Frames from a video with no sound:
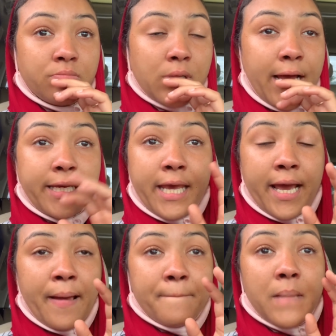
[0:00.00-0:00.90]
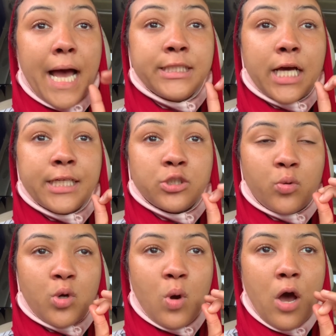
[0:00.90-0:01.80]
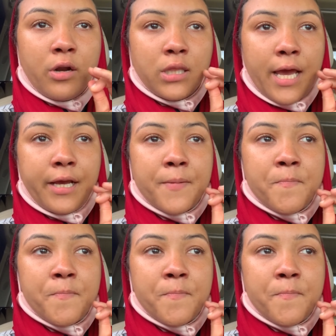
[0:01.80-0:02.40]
I can't. I don't know how to